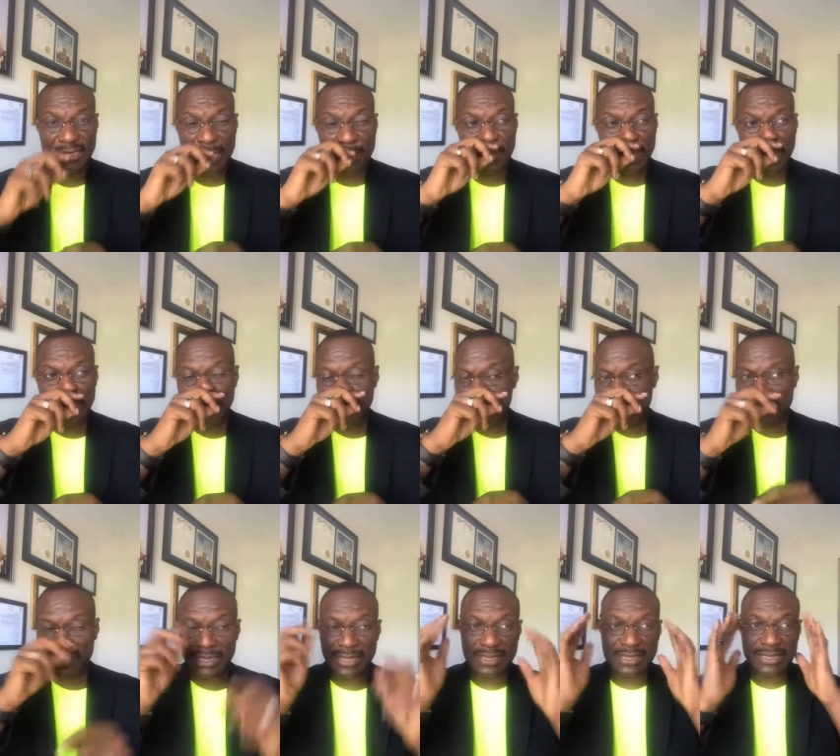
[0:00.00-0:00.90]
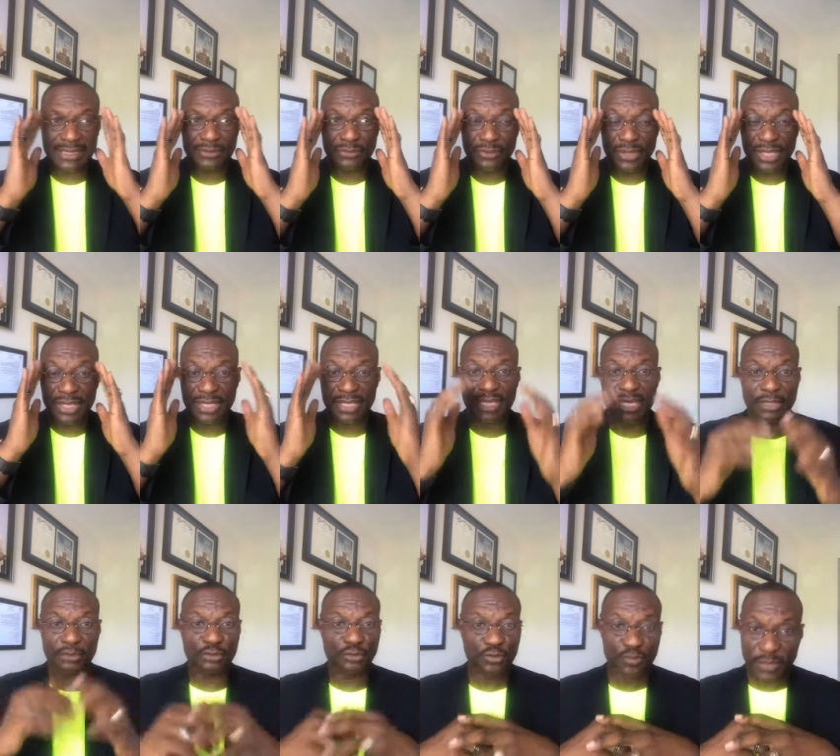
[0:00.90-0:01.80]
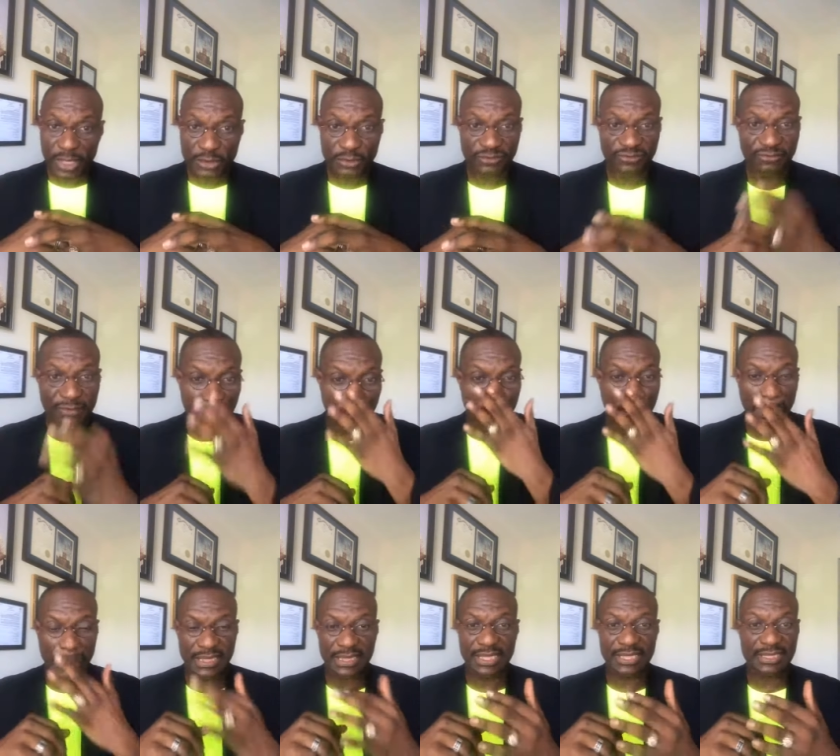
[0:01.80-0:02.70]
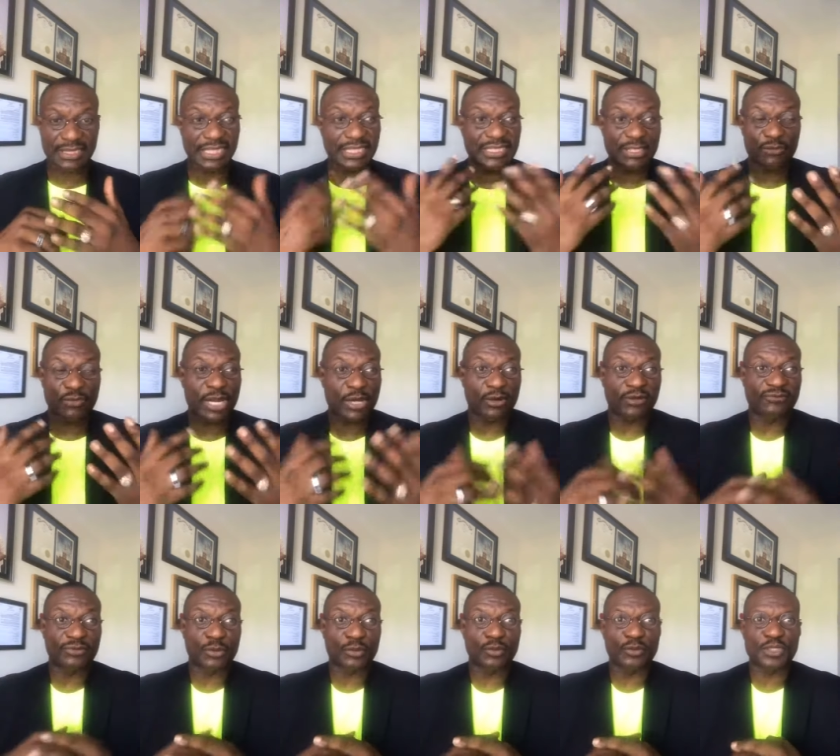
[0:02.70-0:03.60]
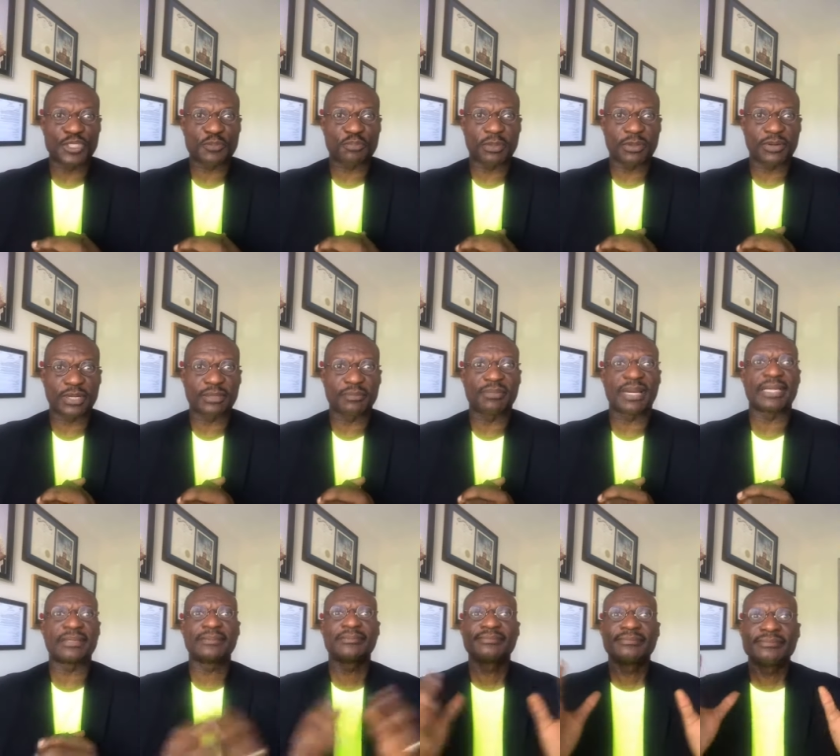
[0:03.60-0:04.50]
I mean, it's, it's really not too much of my business. It's the work of the Holy Spirit, but